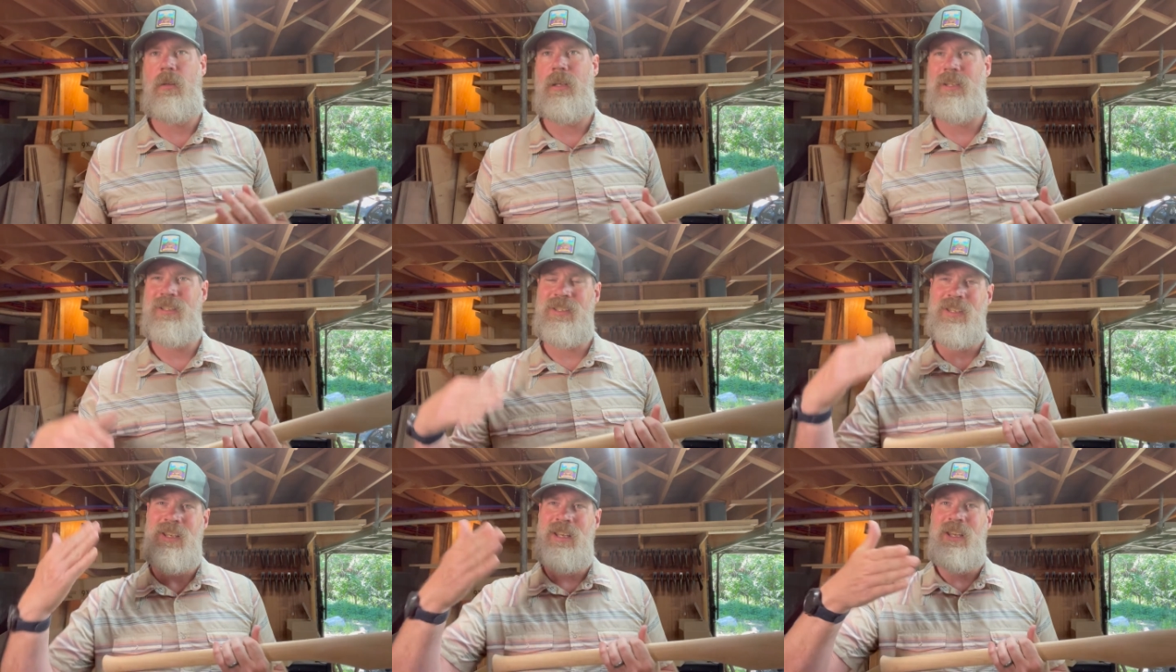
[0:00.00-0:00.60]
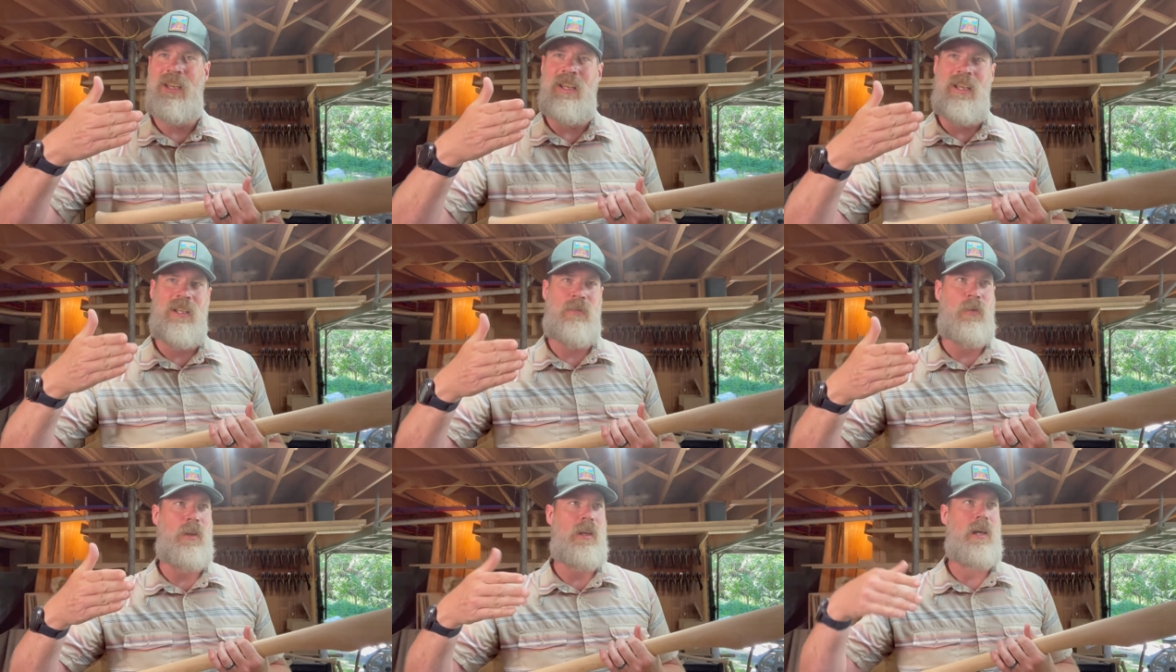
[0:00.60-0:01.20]
It's, it's
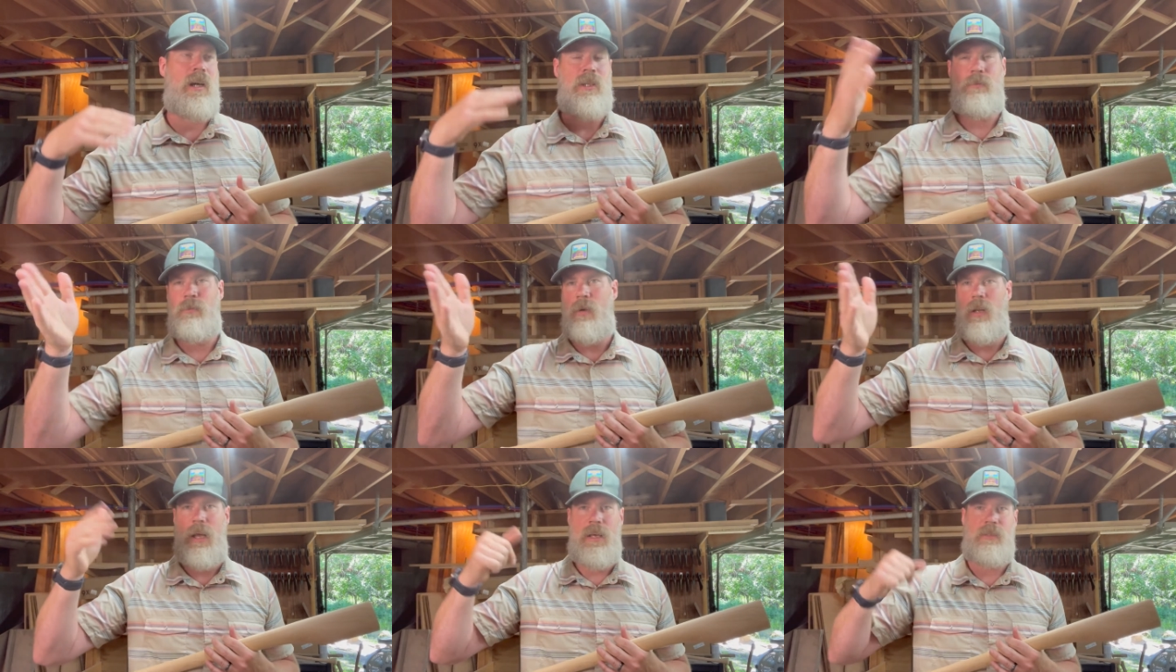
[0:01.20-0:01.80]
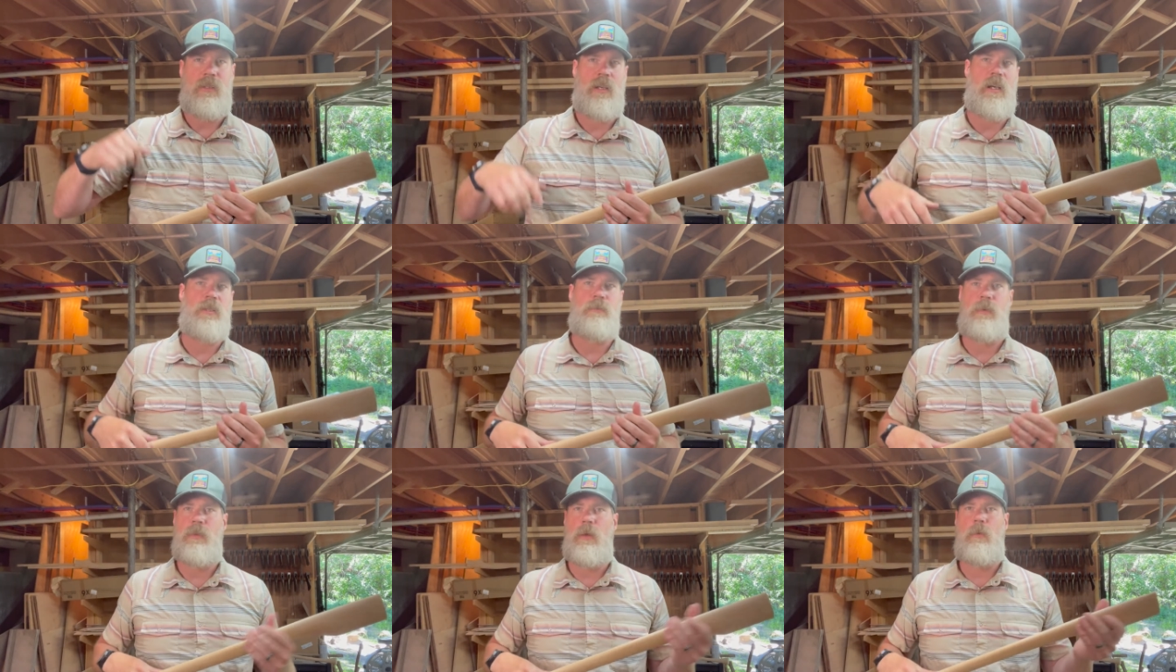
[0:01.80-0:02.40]
for the customer. I'll ask the
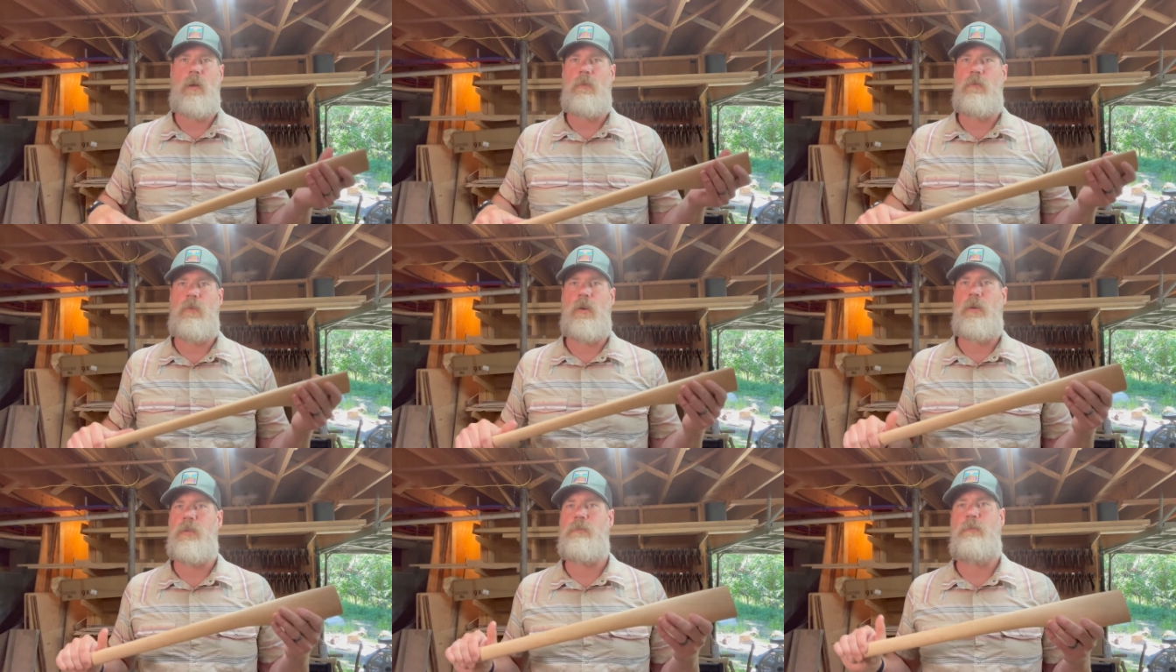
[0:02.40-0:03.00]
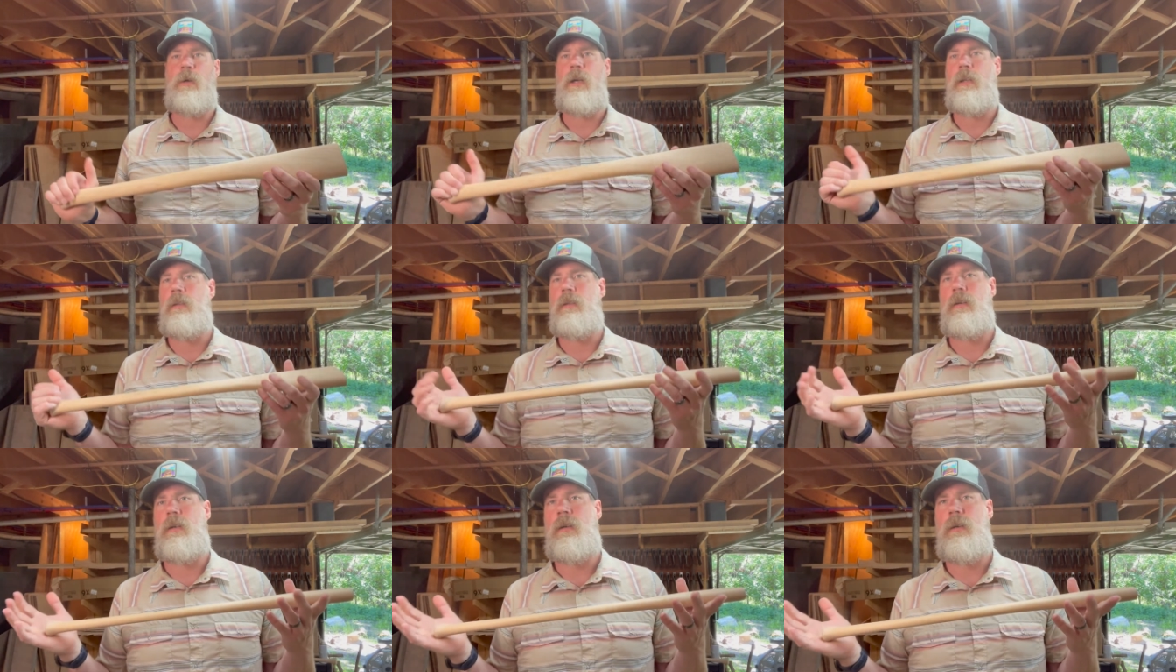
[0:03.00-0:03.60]
customer if they want it first, but
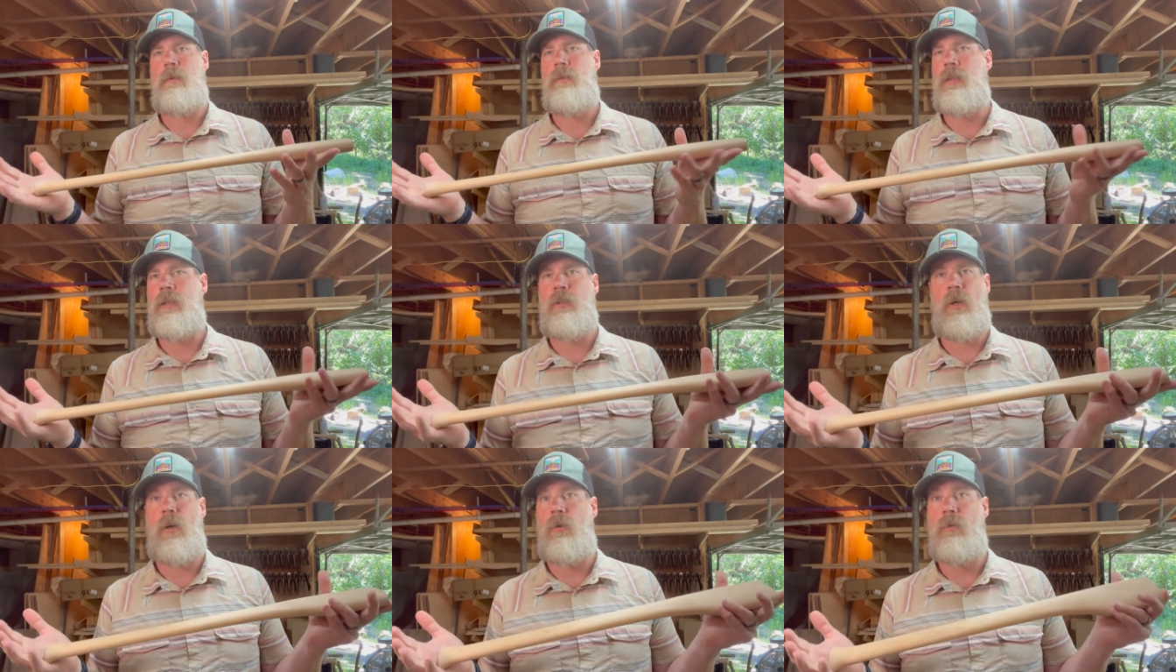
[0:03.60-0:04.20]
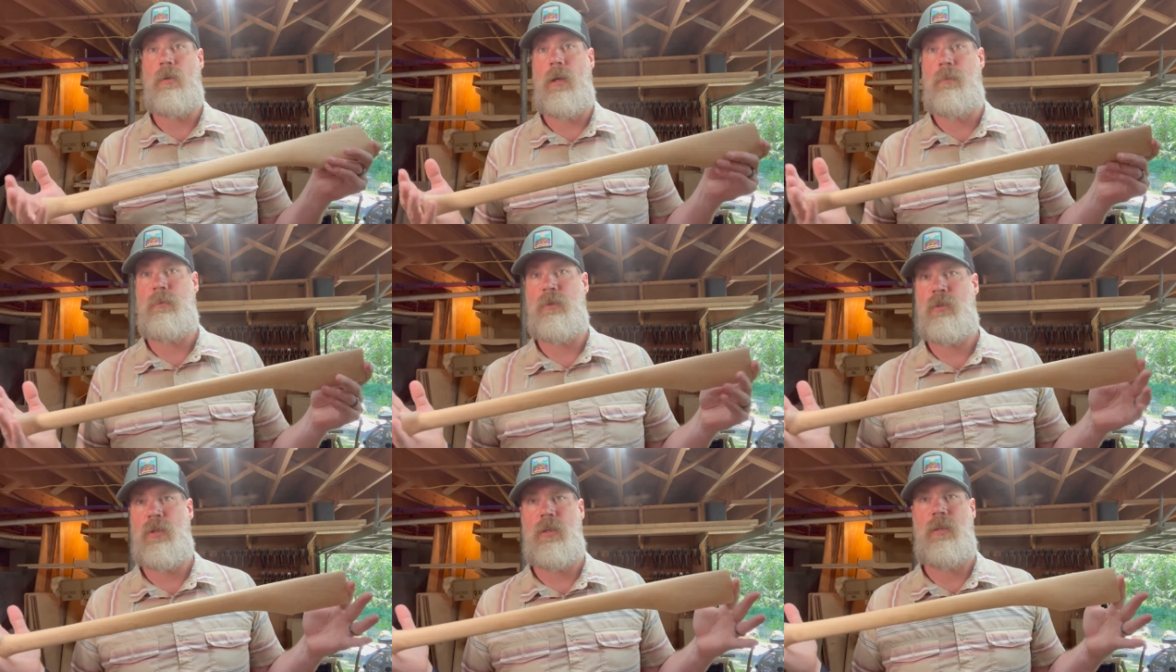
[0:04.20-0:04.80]
uh, if they don't, I'm
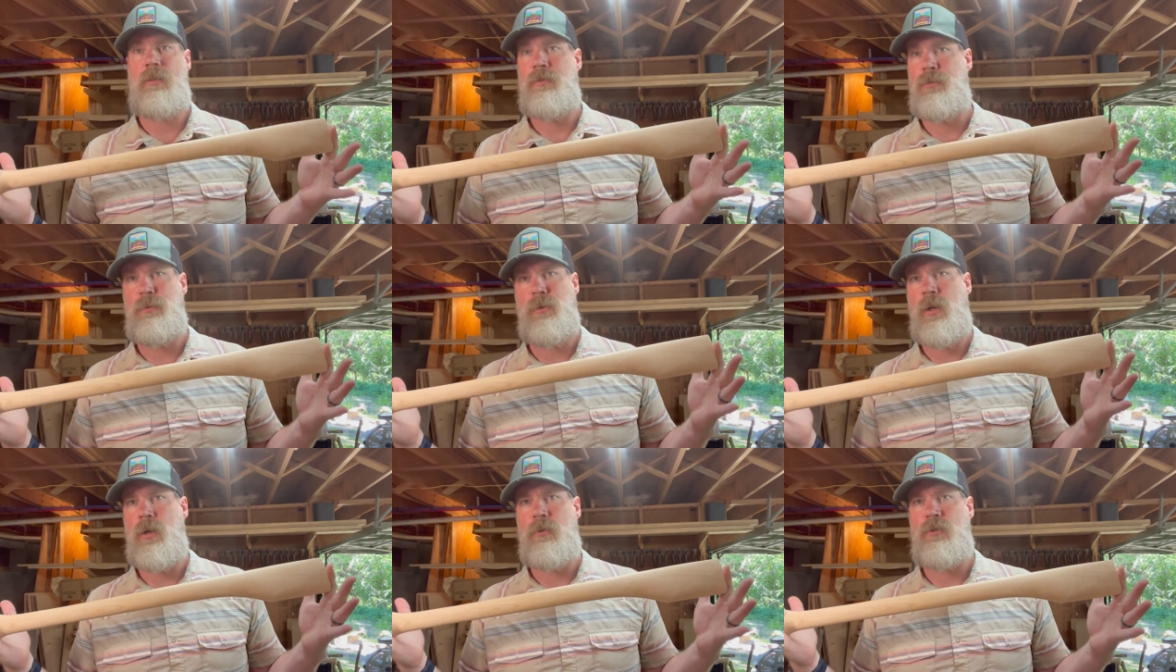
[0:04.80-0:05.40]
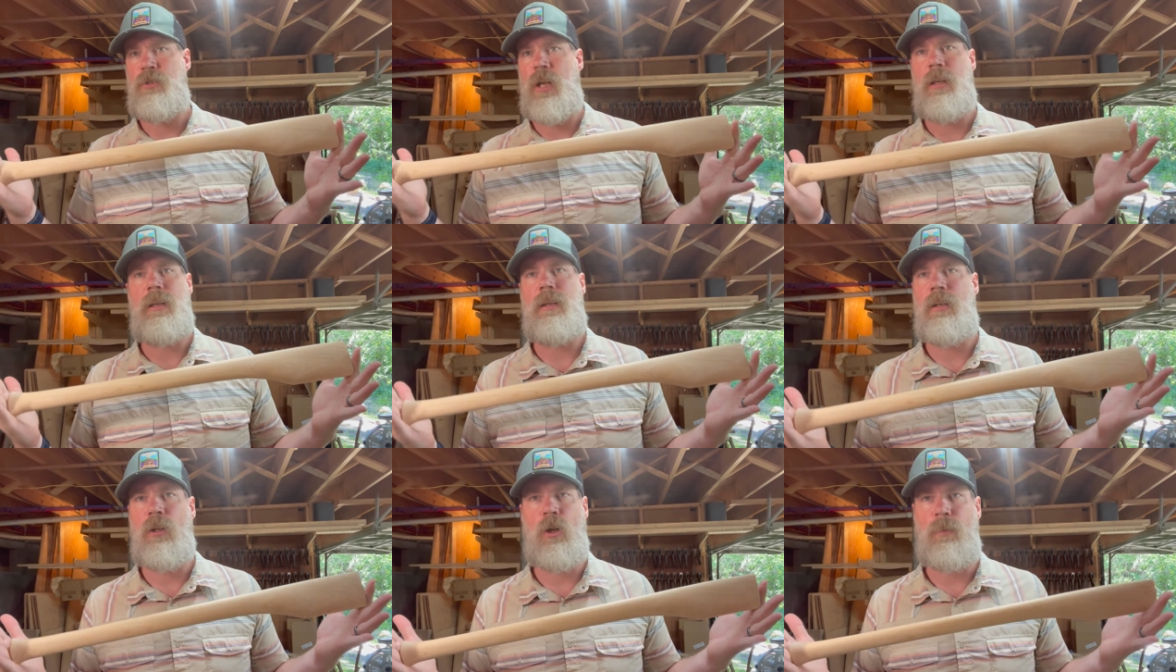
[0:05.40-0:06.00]
just going to, you know, sell it
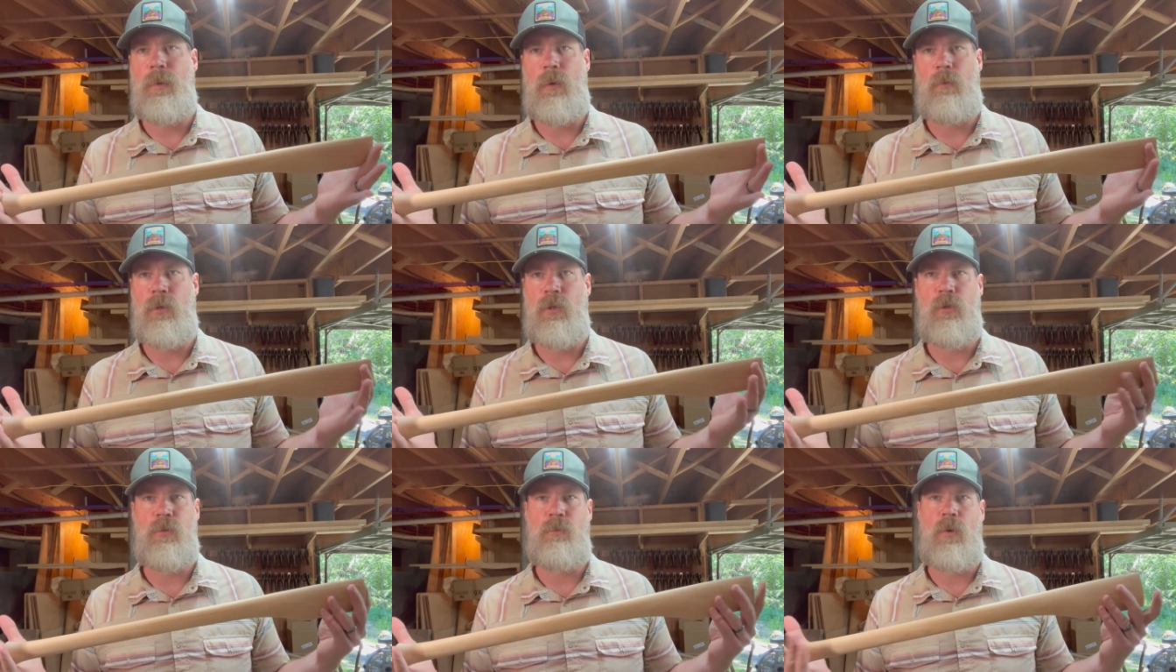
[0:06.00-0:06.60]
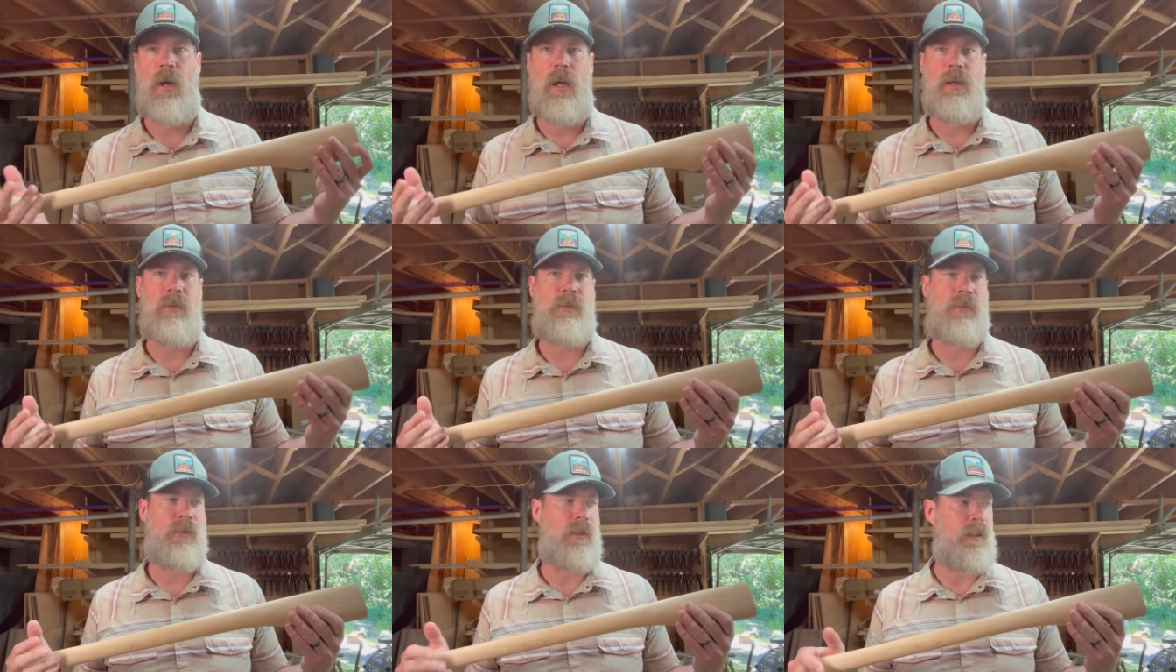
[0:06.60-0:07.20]
a little bit reduced price.